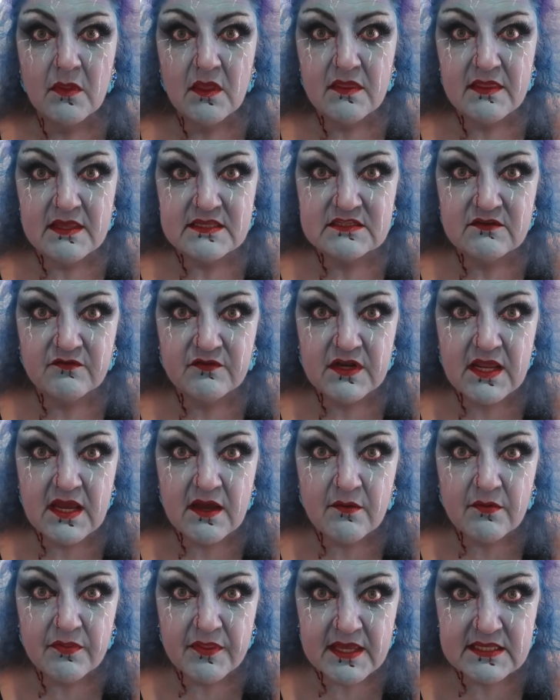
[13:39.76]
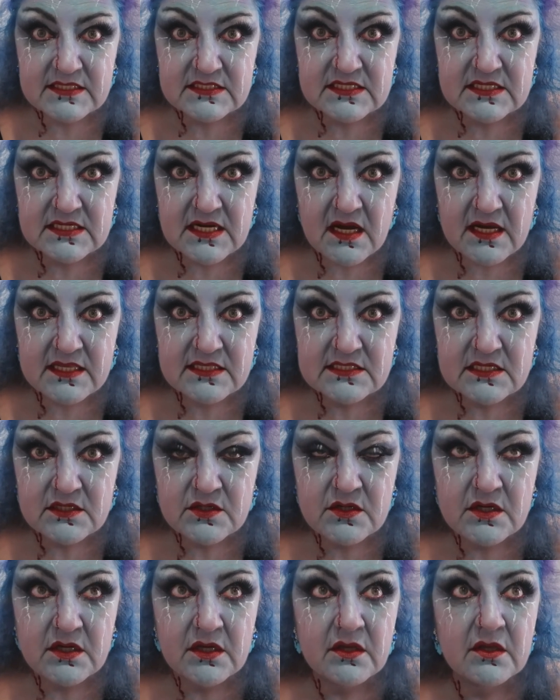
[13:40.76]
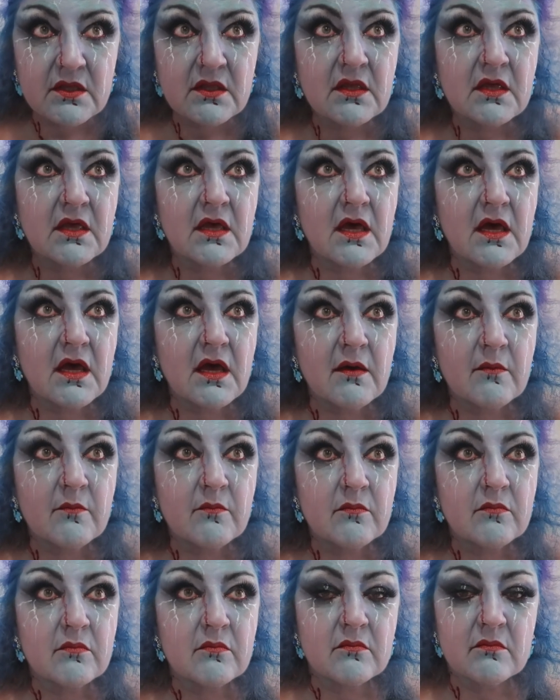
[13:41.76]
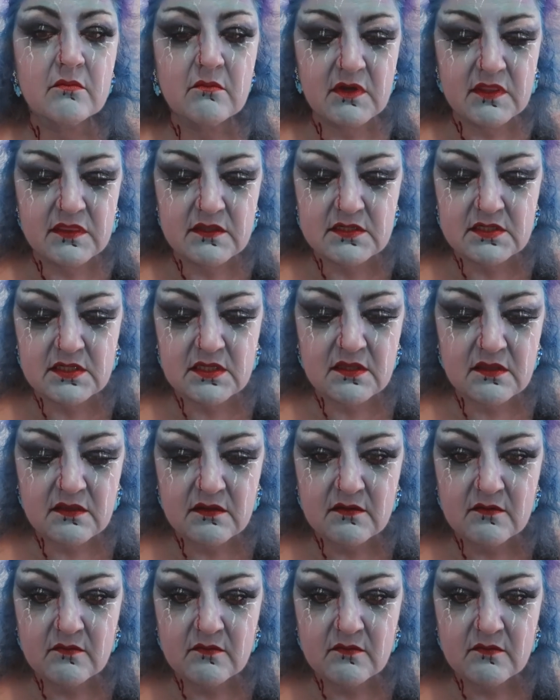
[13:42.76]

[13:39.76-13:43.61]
that's it for now. That's tonight's look with the teeth.